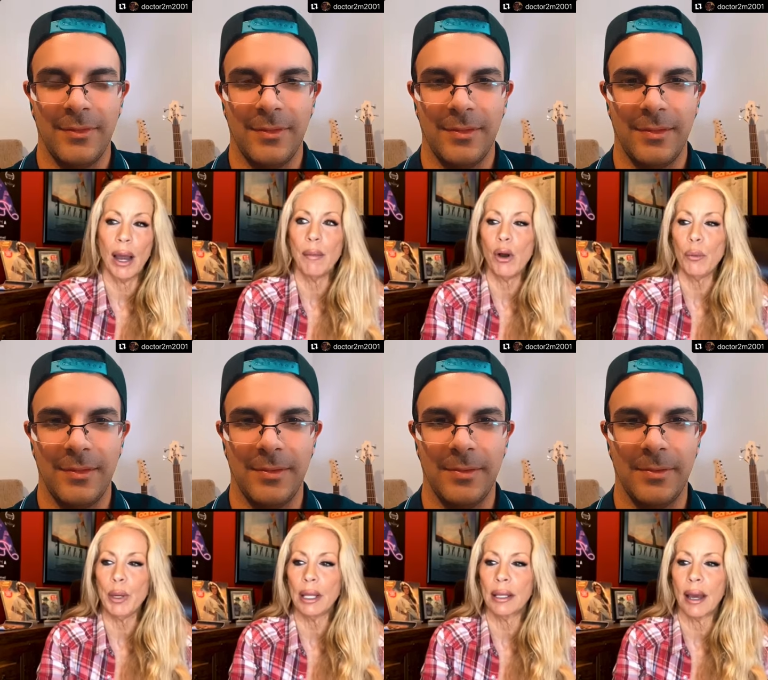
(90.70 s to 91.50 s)

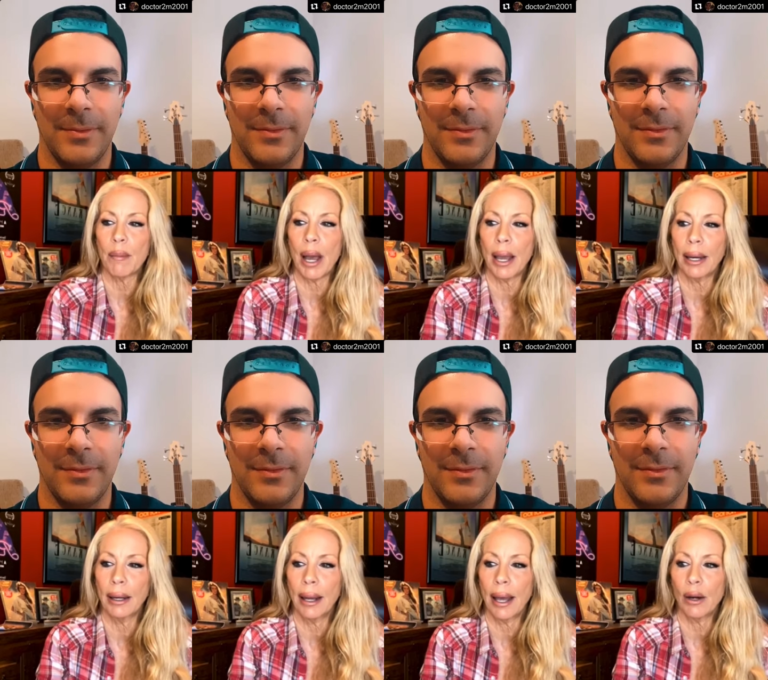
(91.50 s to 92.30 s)
Speaker 1: hoping that my
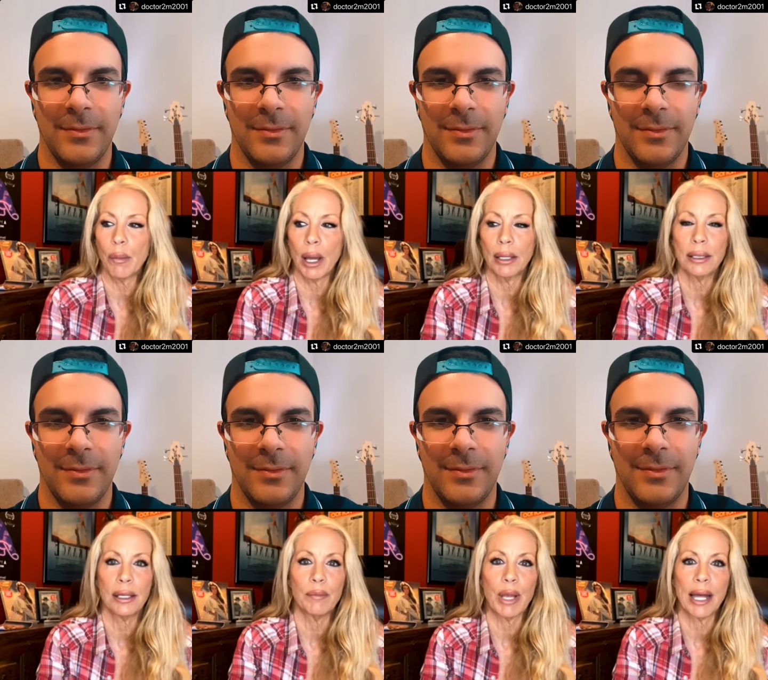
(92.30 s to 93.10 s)
uh, antibodies
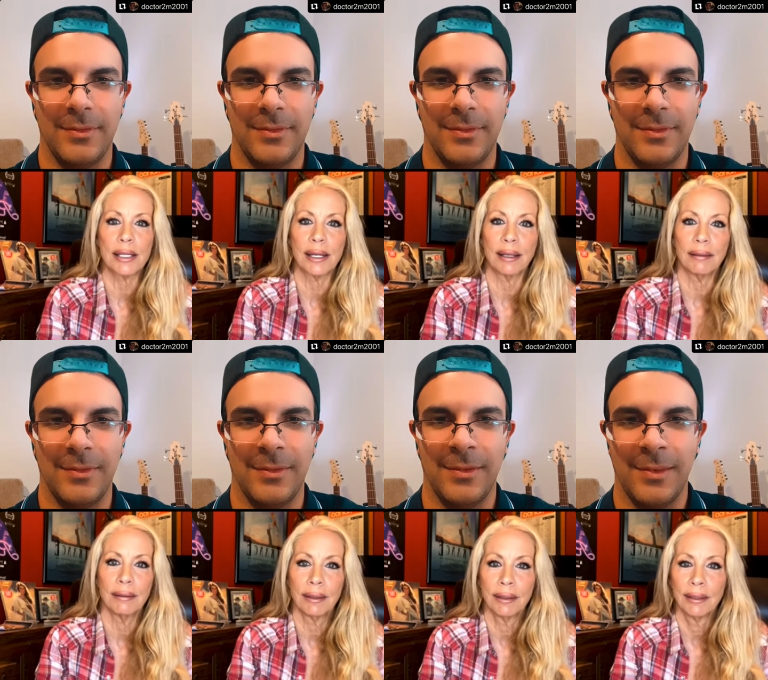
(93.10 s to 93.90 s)
keep lasting
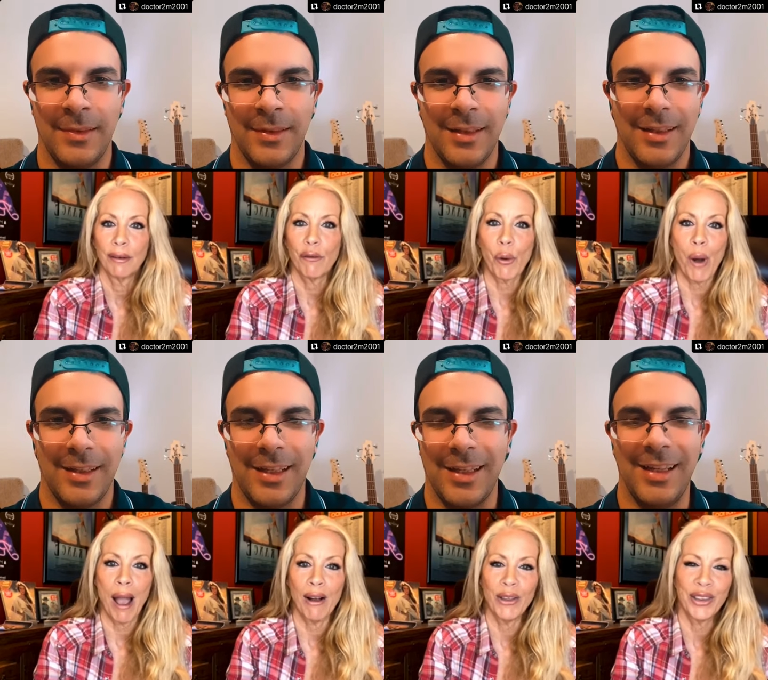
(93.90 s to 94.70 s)
for a while.